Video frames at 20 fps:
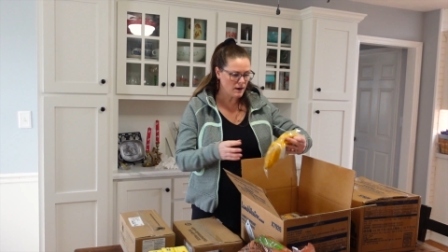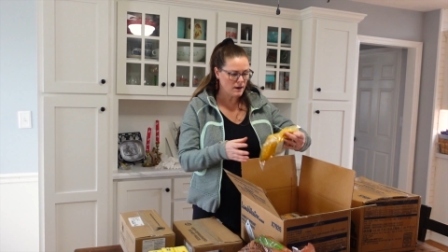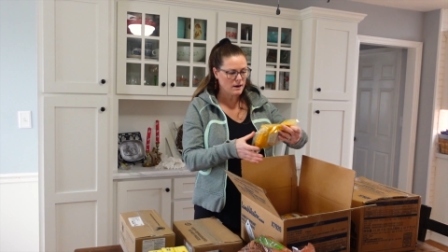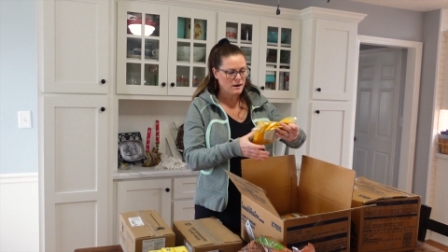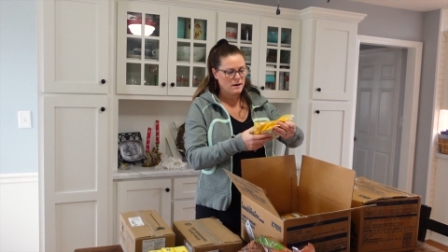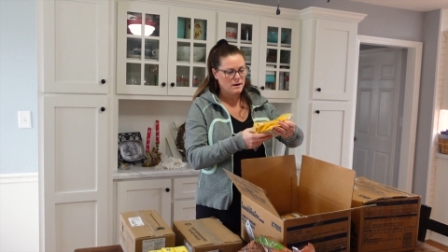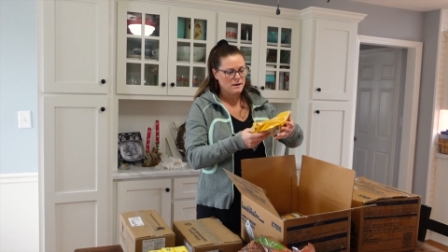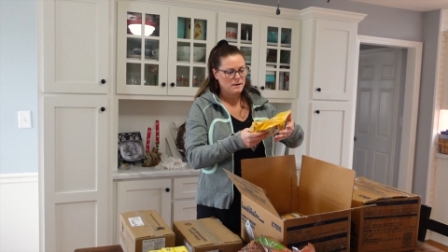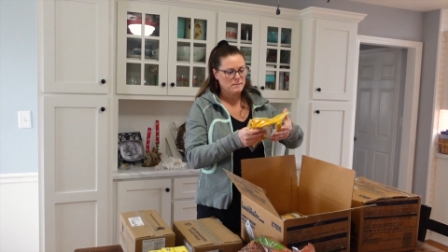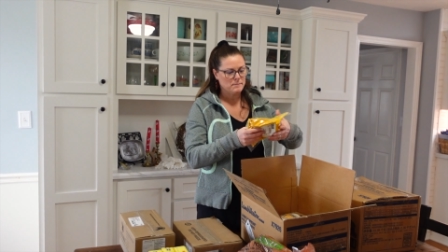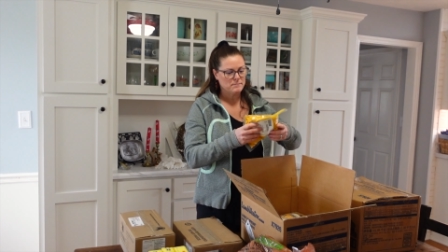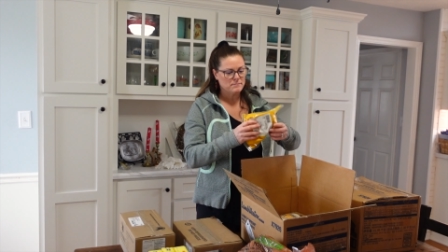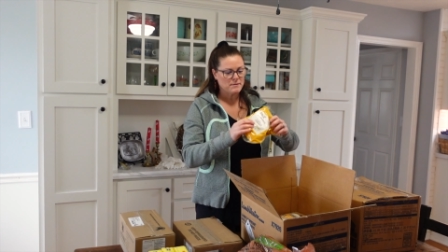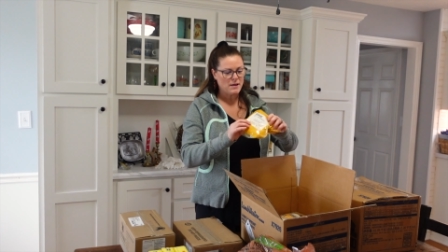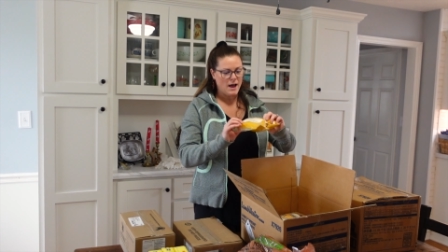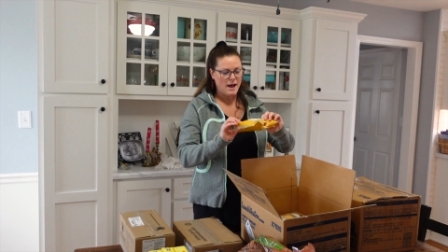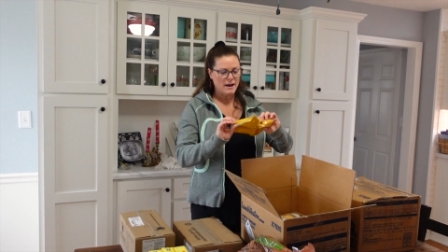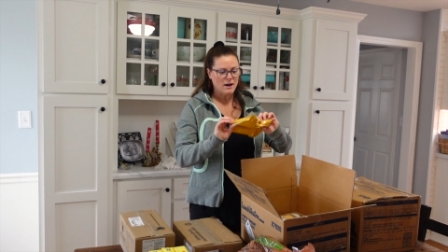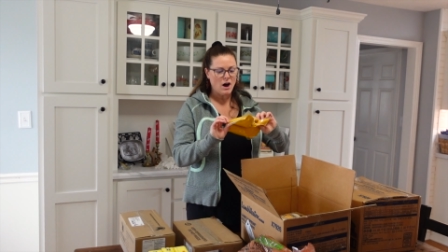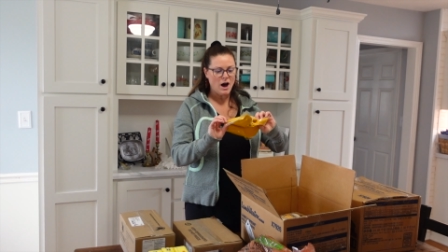
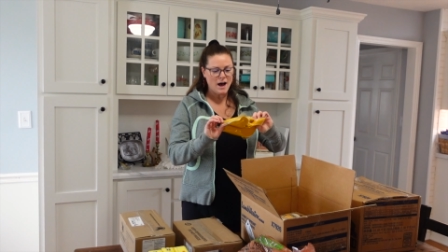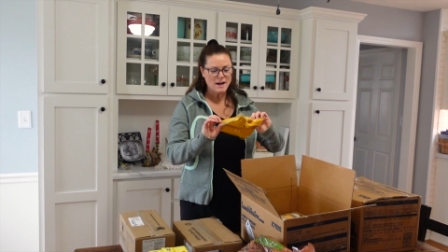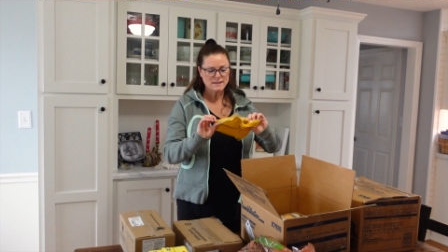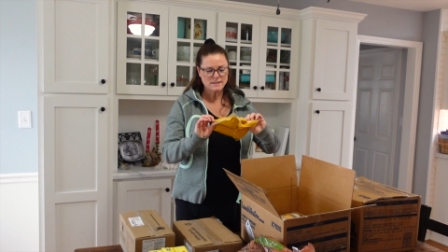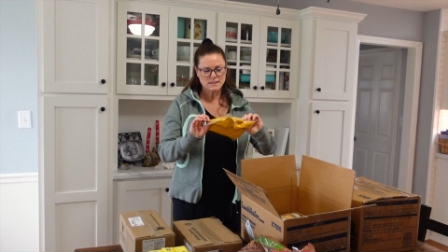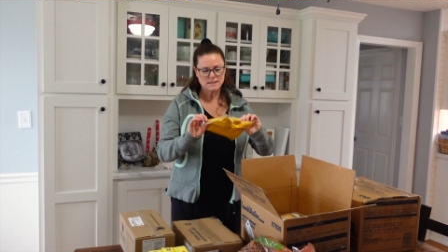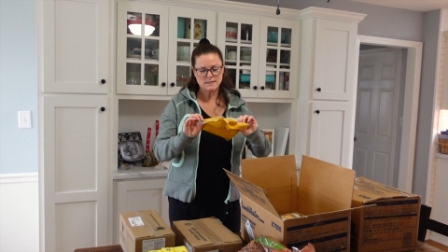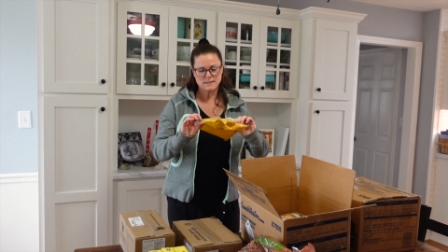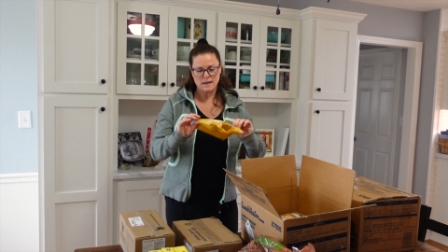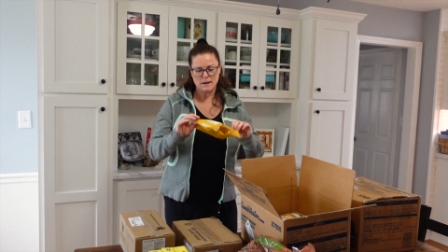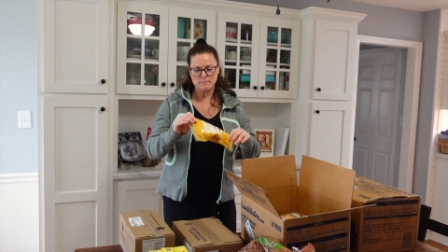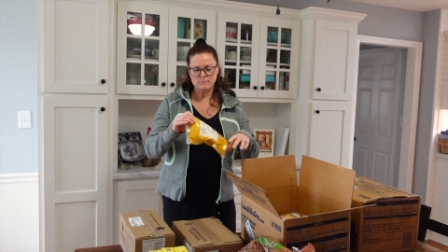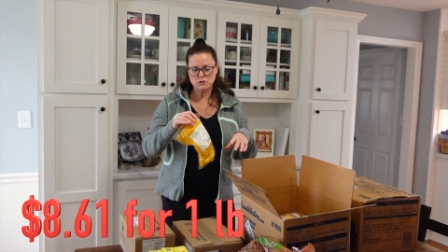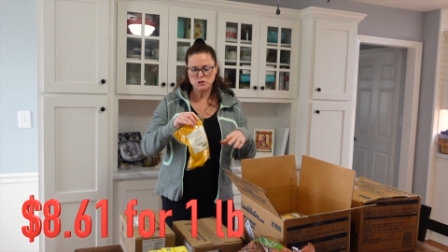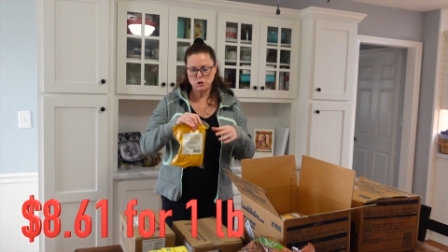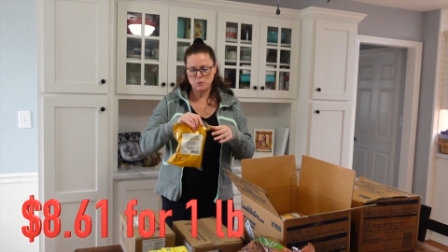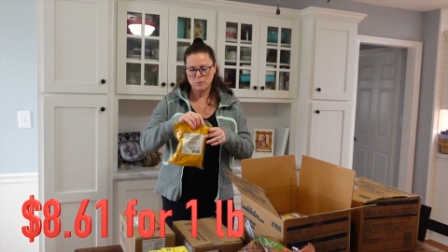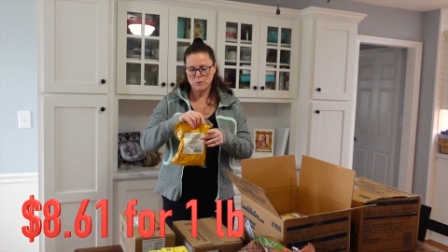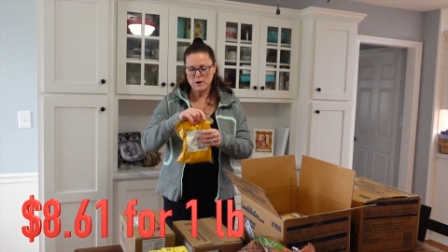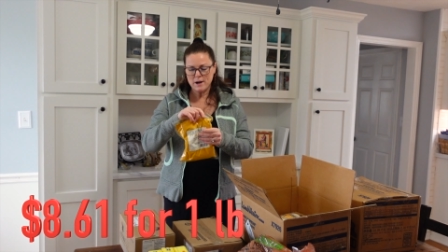I got some
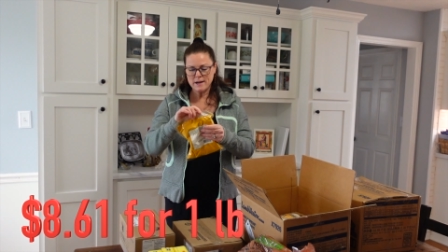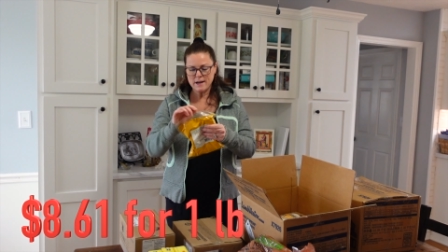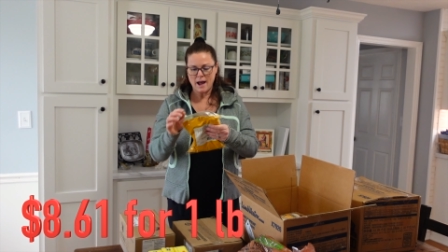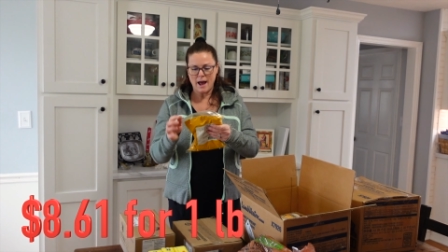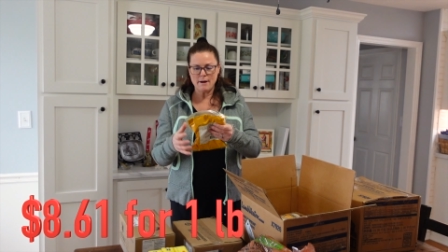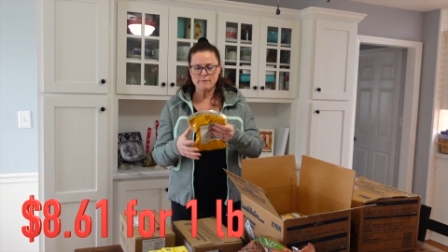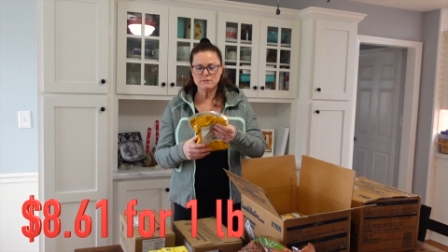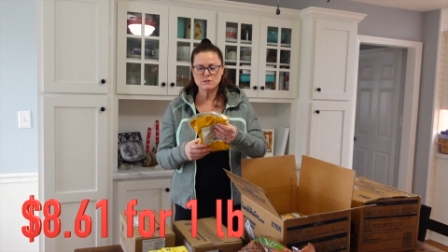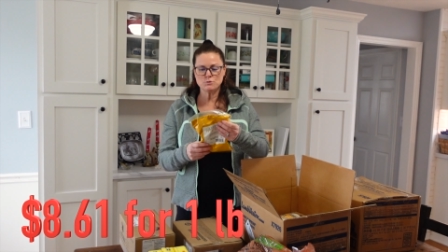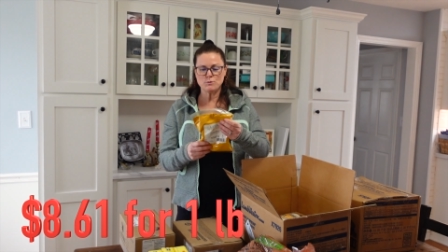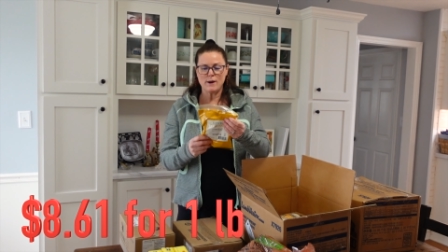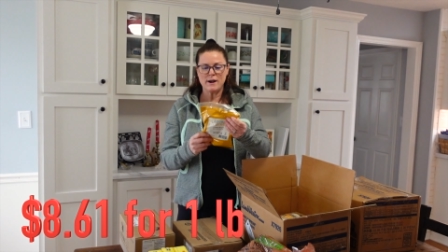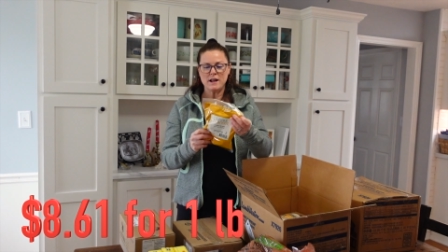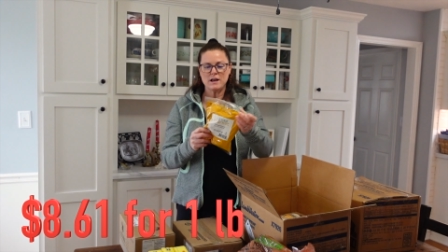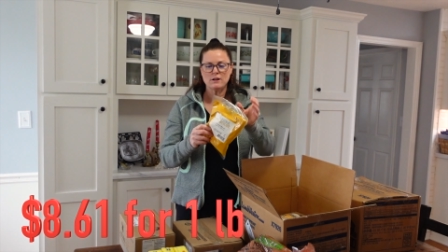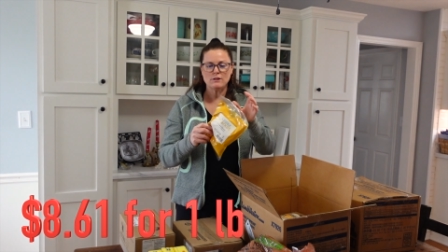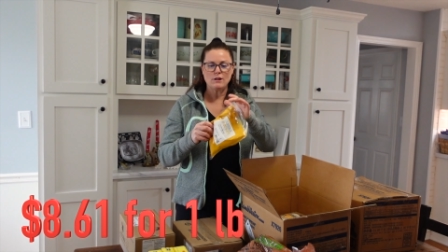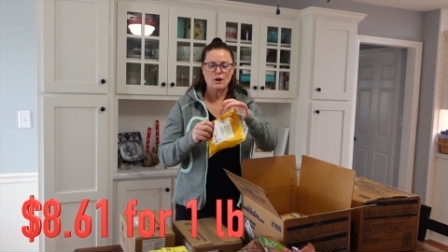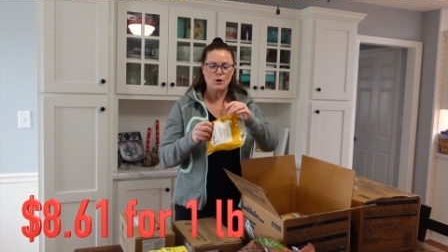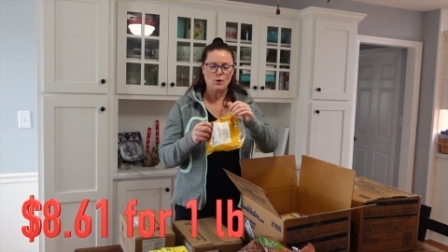turmeric. I was
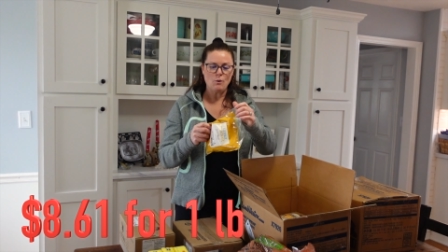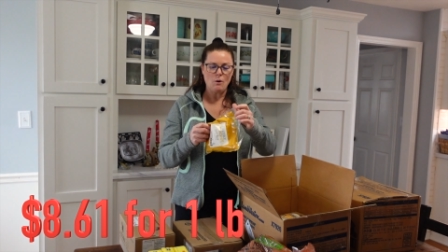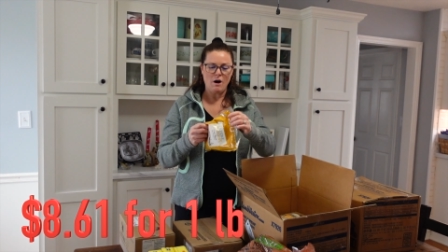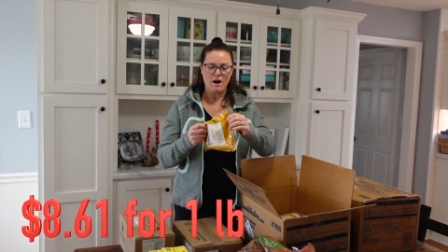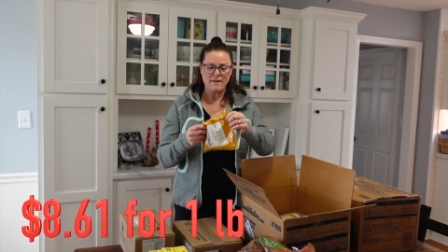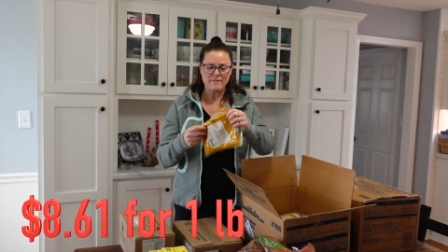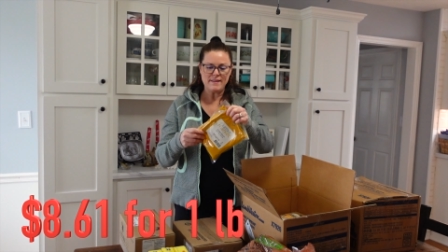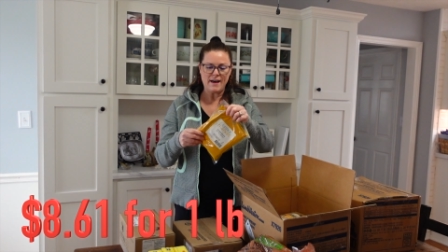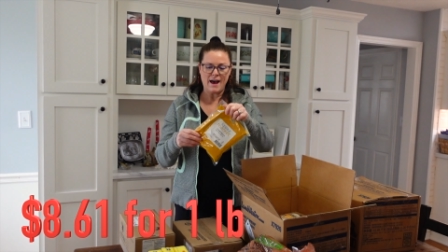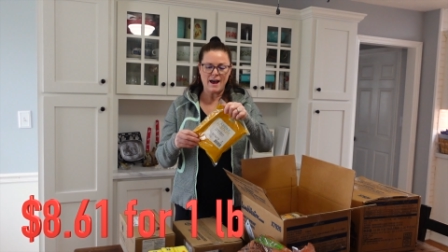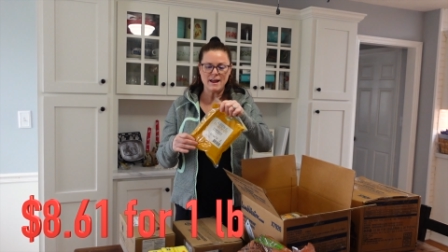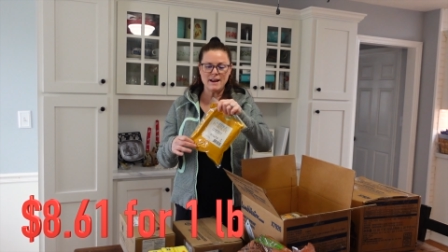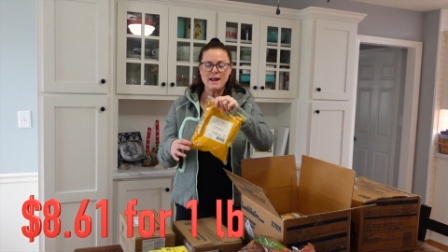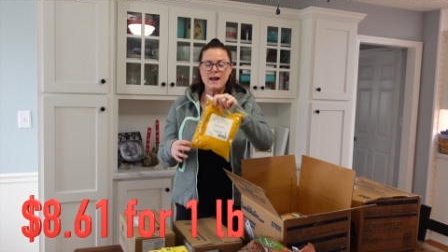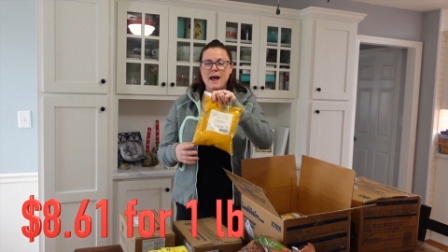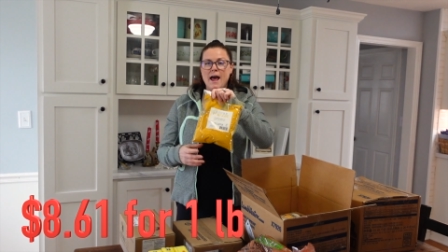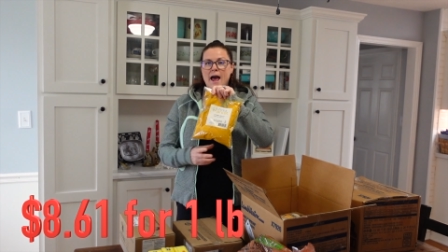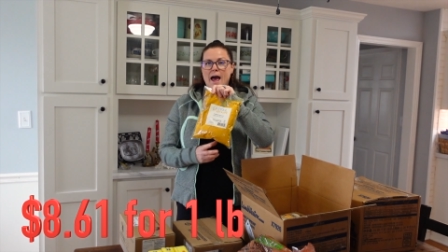running low on that.